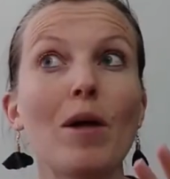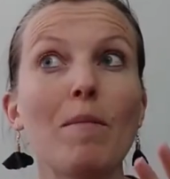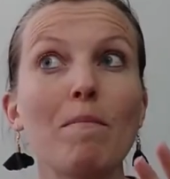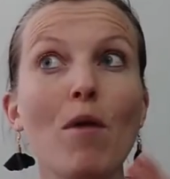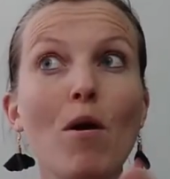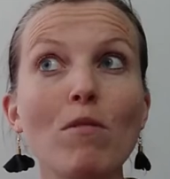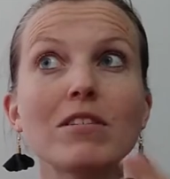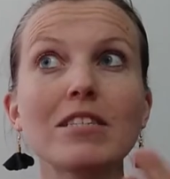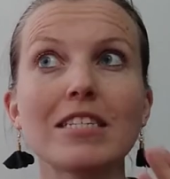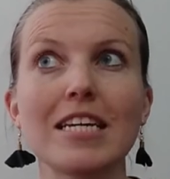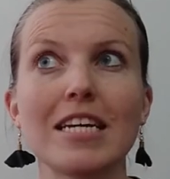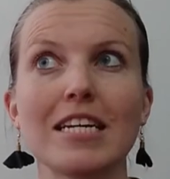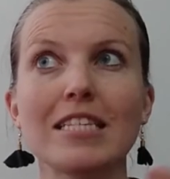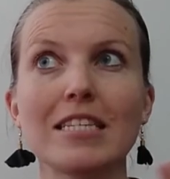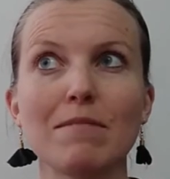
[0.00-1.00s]
Most
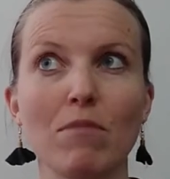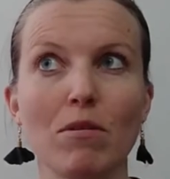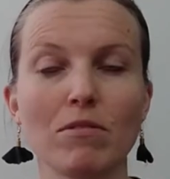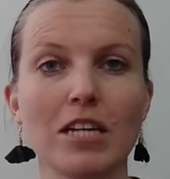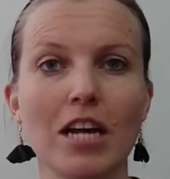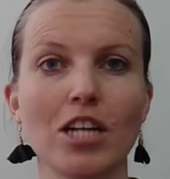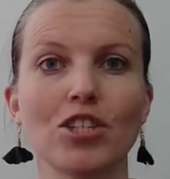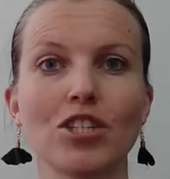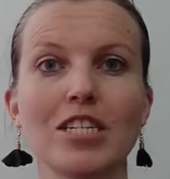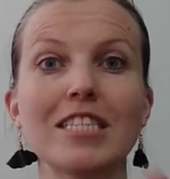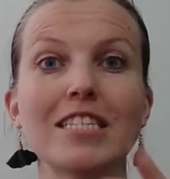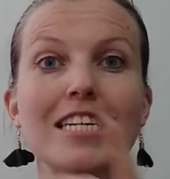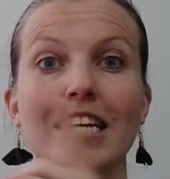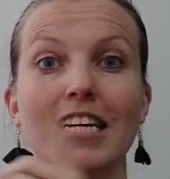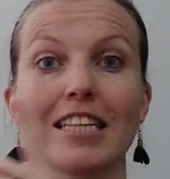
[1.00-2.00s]
kids in most countries
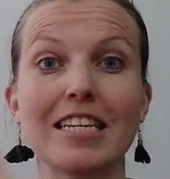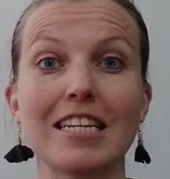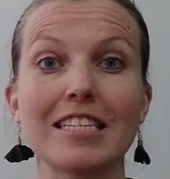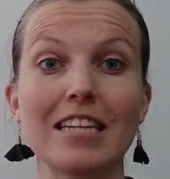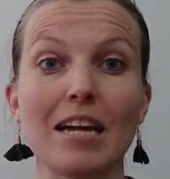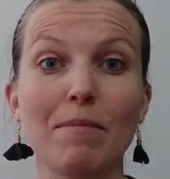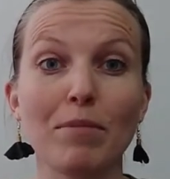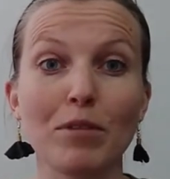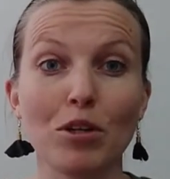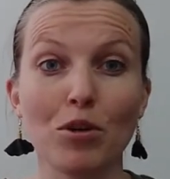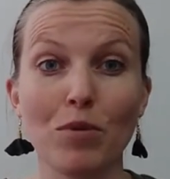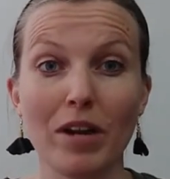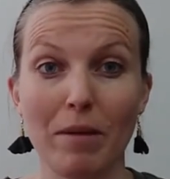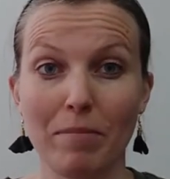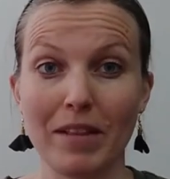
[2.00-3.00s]
need at least a blue
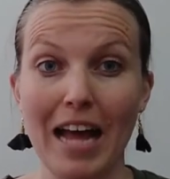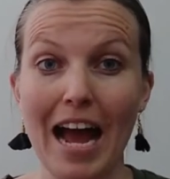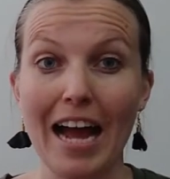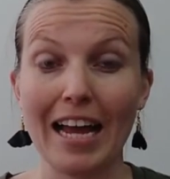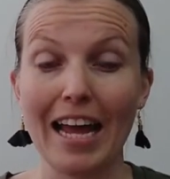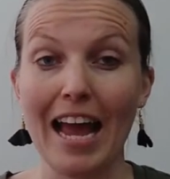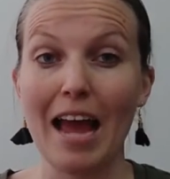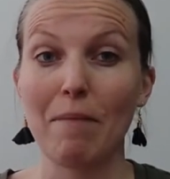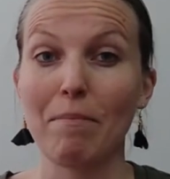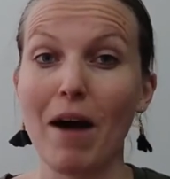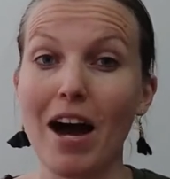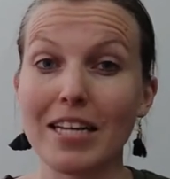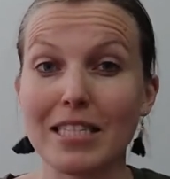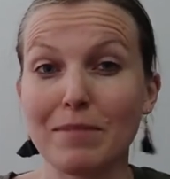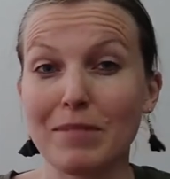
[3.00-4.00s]
and a black and
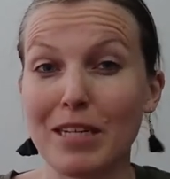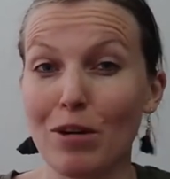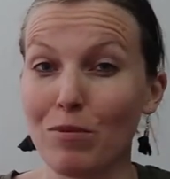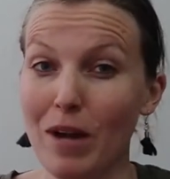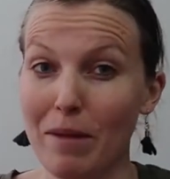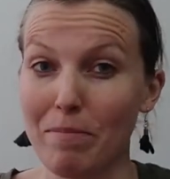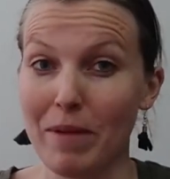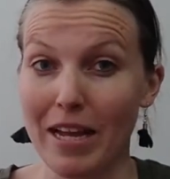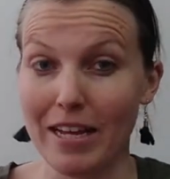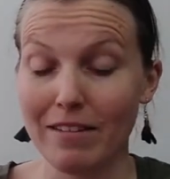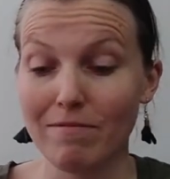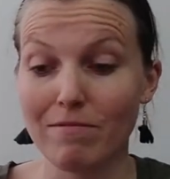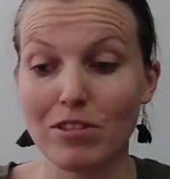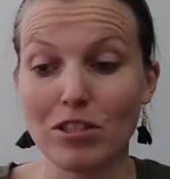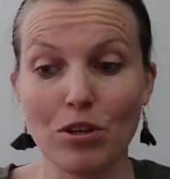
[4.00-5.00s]
possibly a red
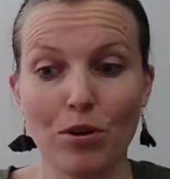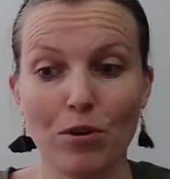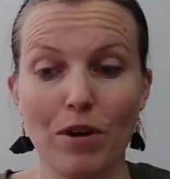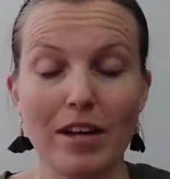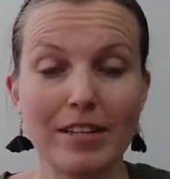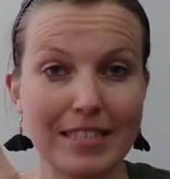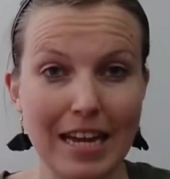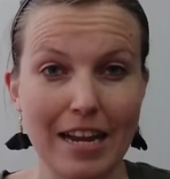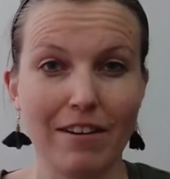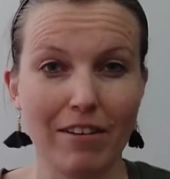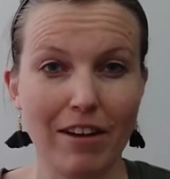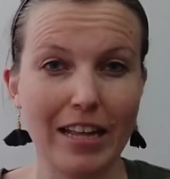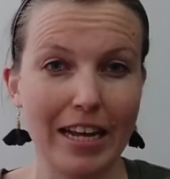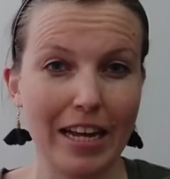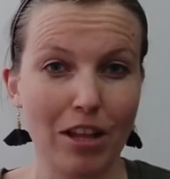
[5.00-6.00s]
pen. So a set
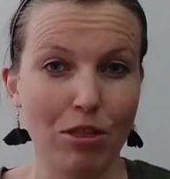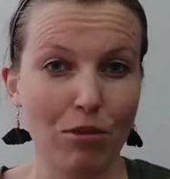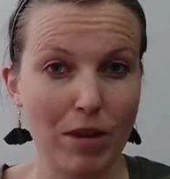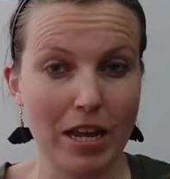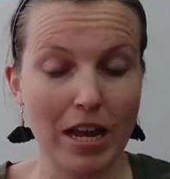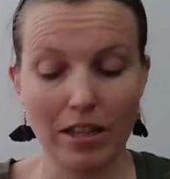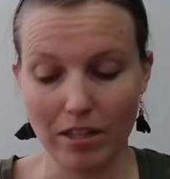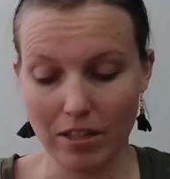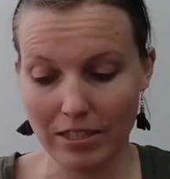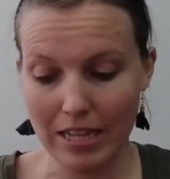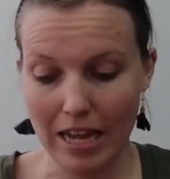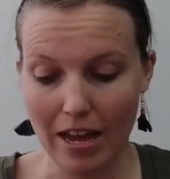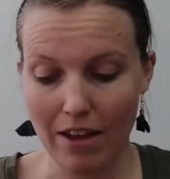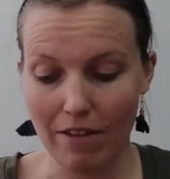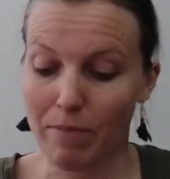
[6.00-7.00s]
of like a three color
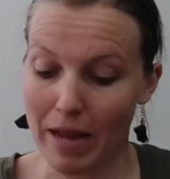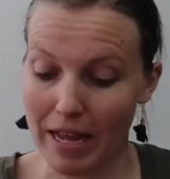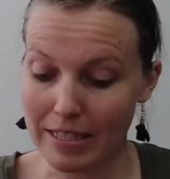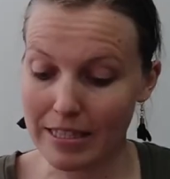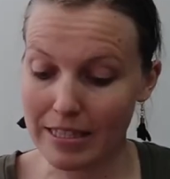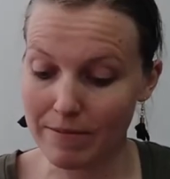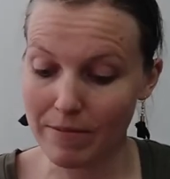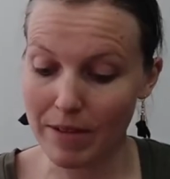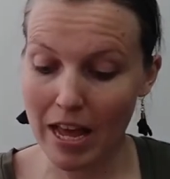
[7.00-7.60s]
set of pens.